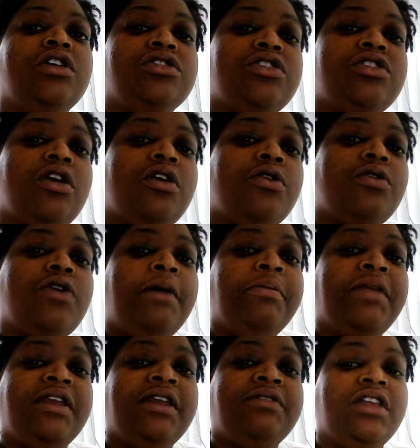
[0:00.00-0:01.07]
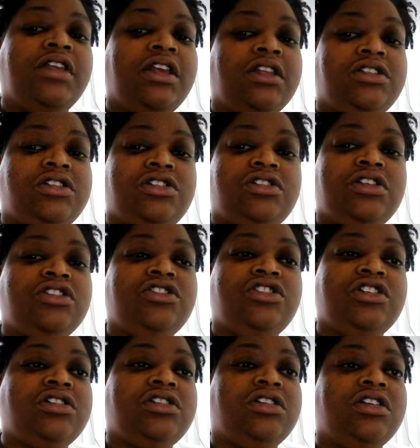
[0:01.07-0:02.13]
So, it's
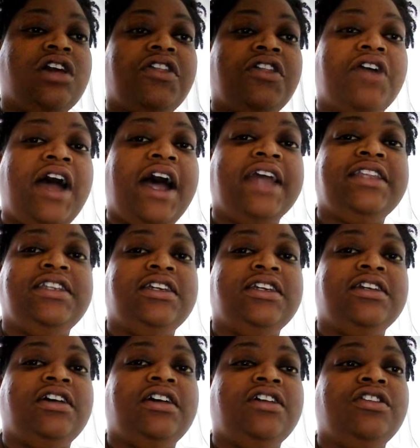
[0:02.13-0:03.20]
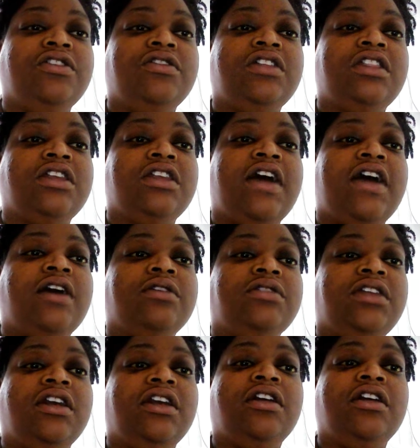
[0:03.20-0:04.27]
just another idea. I know that they're out
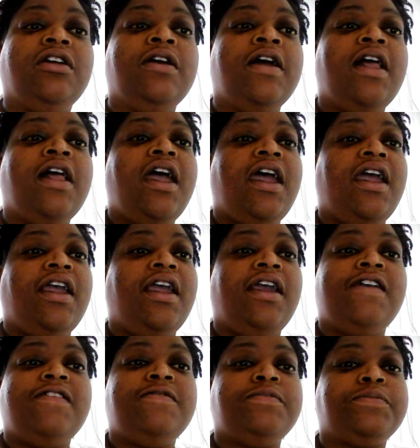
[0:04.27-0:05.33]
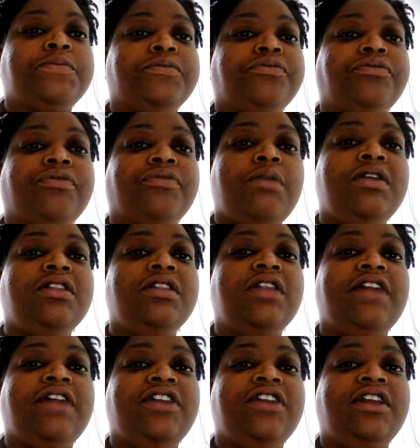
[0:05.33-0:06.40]
there, and
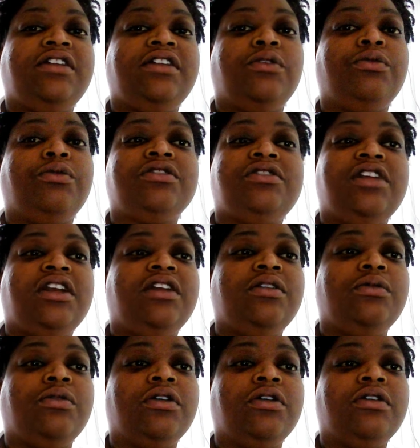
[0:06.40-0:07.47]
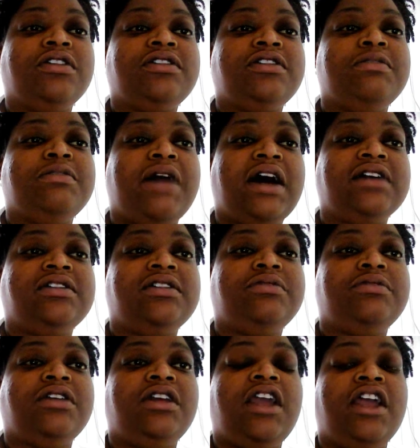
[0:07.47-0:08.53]
I think the worst thing in the world is to buy
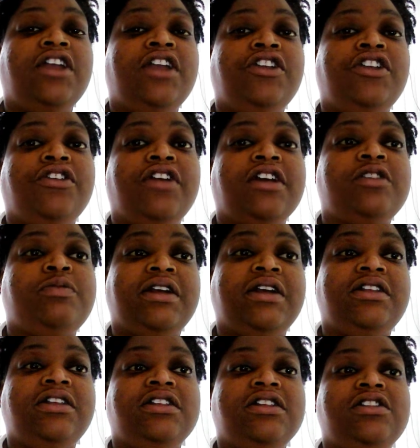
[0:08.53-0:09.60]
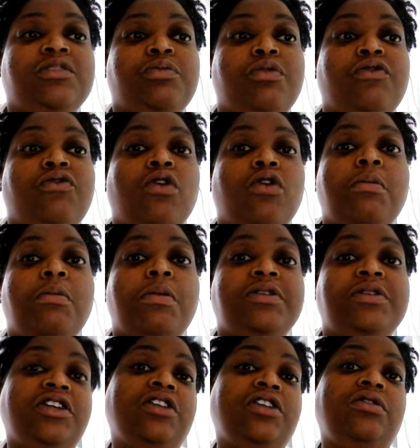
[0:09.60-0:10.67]
something and you're expecting it to perform a
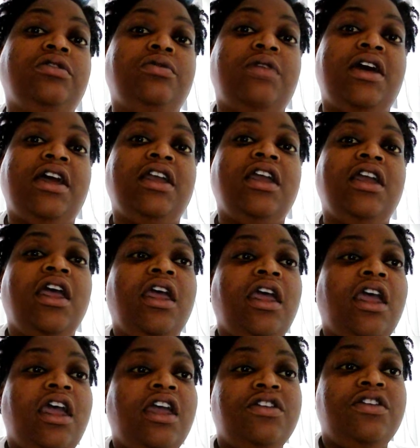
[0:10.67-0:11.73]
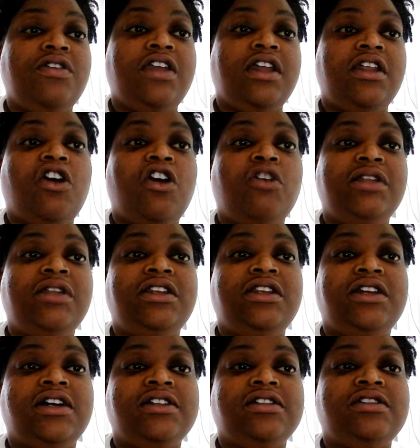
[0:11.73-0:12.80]
particular way and you get it home and it
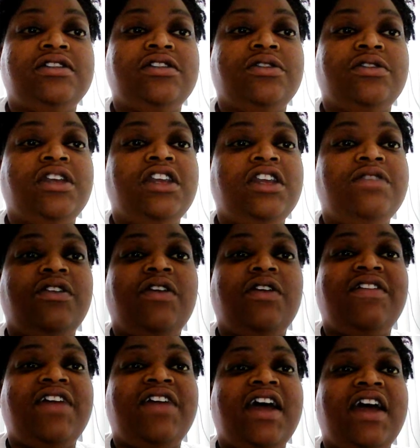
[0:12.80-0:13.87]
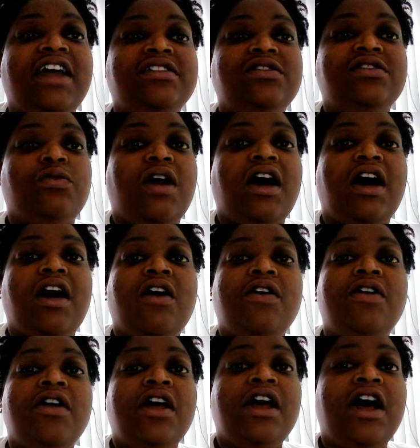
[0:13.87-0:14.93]
doesn't. So even though I've had this a
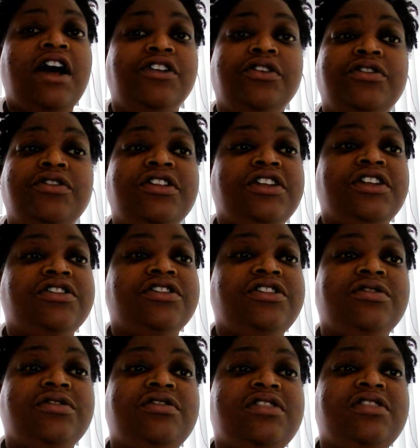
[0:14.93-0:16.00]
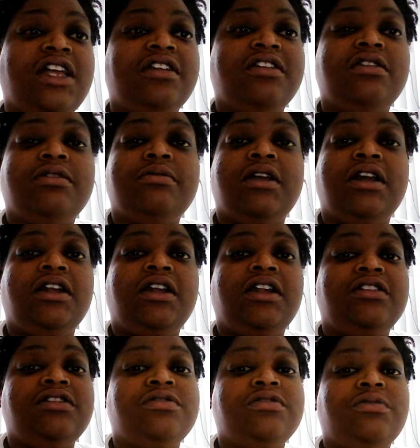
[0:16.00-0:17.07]
while, I know that they're still selling them, and
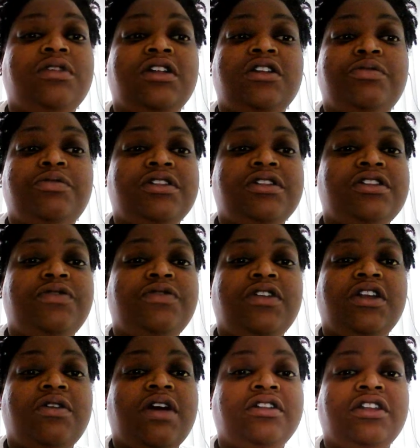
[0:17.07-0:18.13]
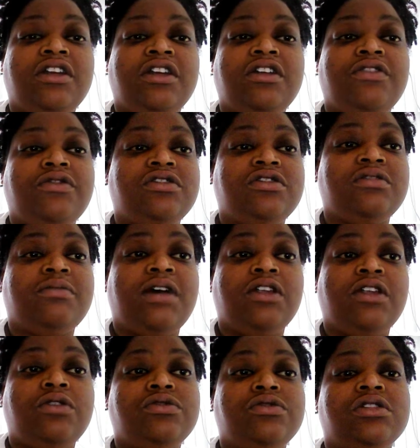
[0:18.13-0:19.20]
I just wanted to put this video out there for
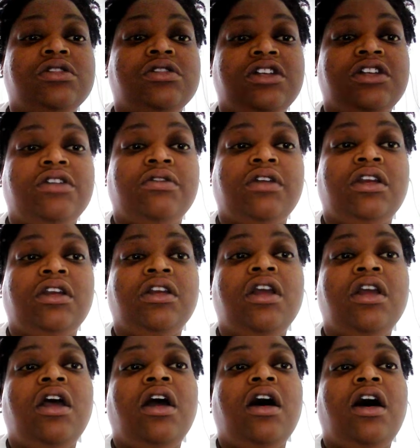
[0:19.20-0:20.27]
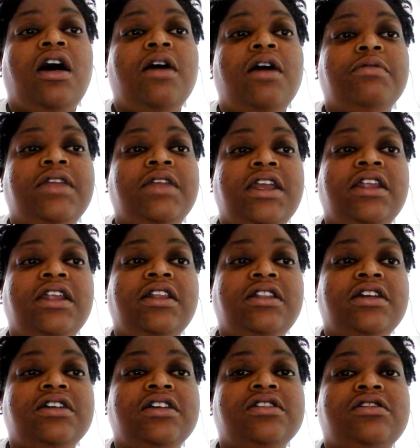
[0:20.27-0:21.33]
somebody who's considering getting
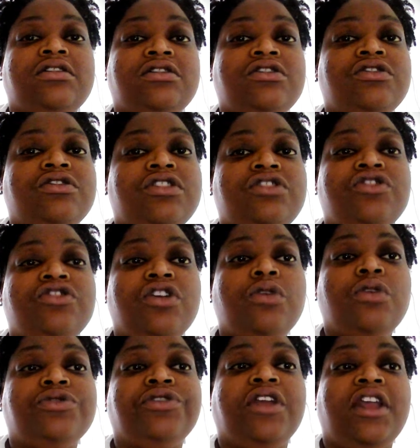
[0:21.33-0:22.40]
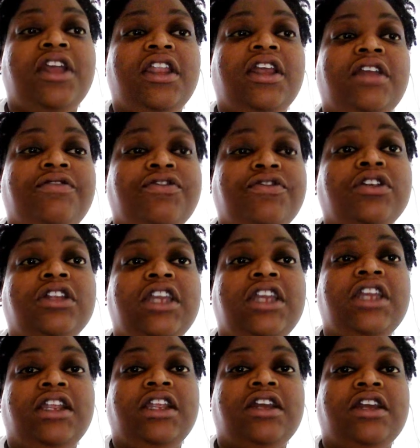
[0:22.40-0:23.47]
this, so that you know what you're fully
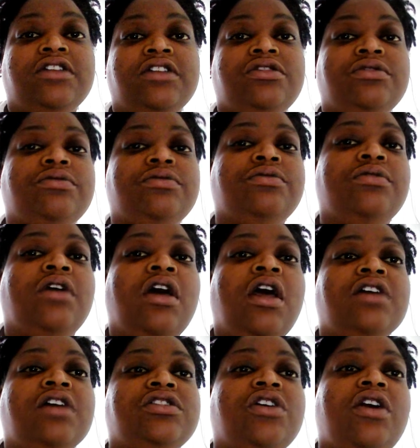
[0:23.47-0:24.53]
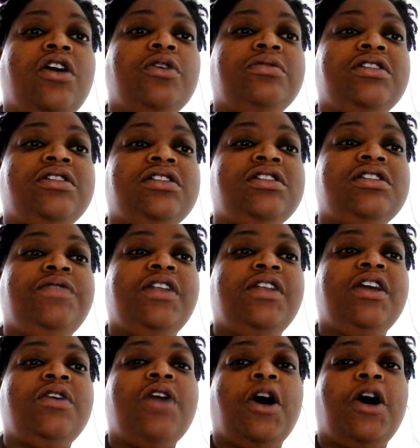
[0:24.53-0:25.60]
getting into. So I hope that this
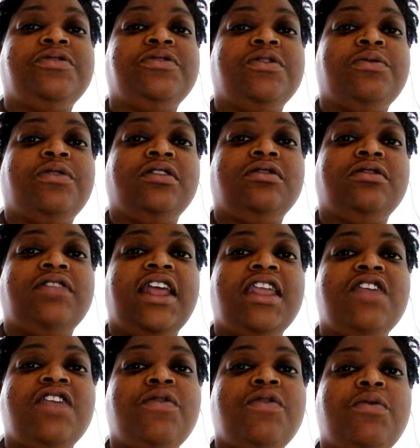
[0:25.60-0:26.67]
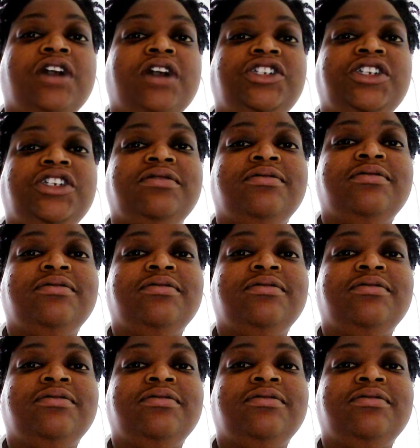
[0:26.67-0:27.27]
video helps someone. Thank you for watching.